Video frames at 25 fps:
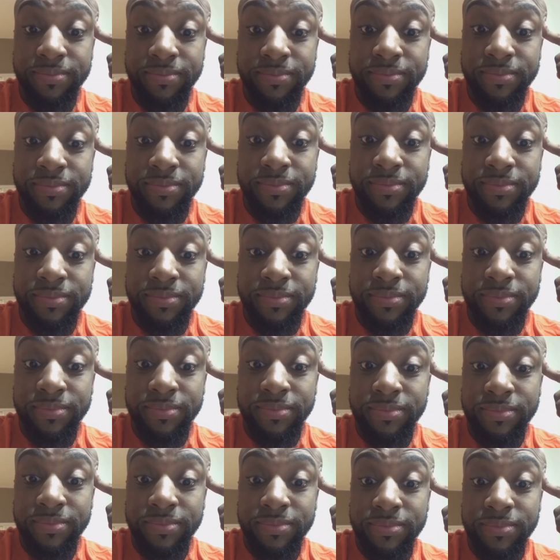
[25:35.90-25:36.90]

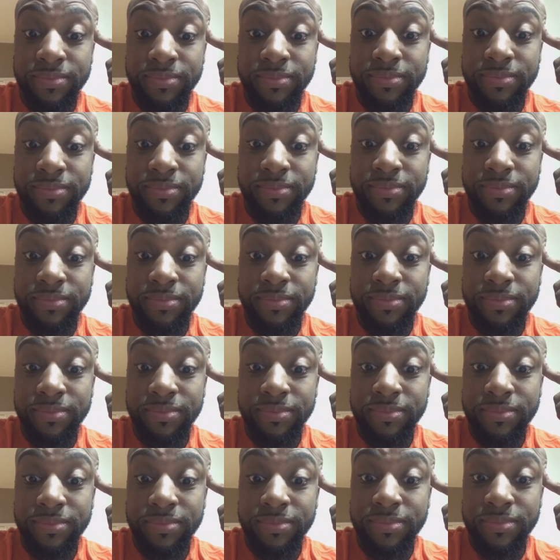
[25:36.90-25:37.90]

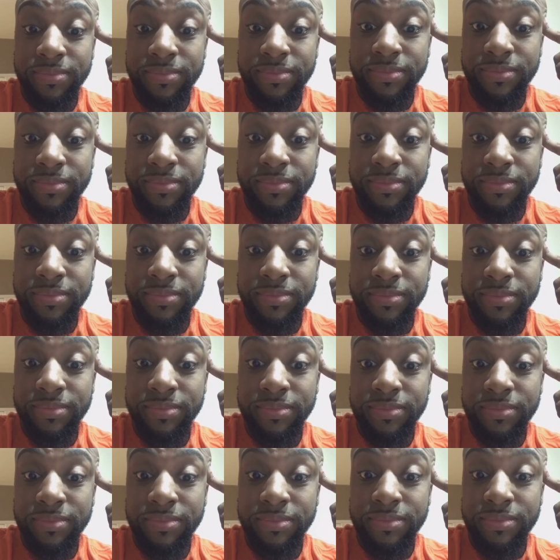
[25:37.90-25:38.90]

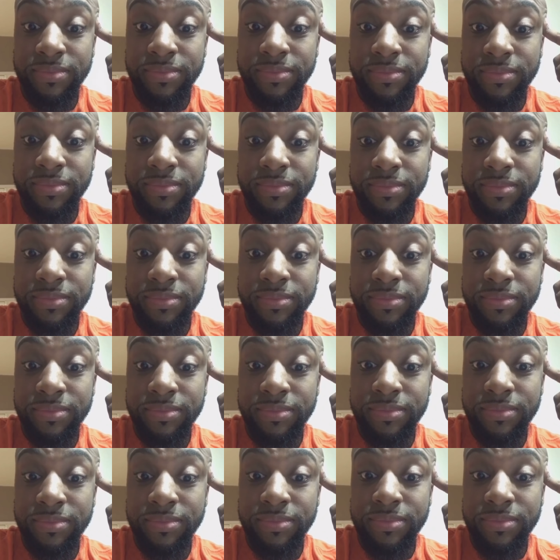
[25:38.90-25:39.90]

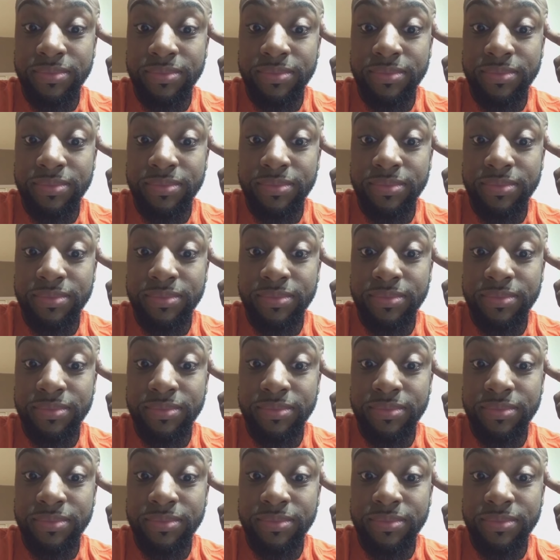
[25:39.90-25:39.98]
Nothing is said.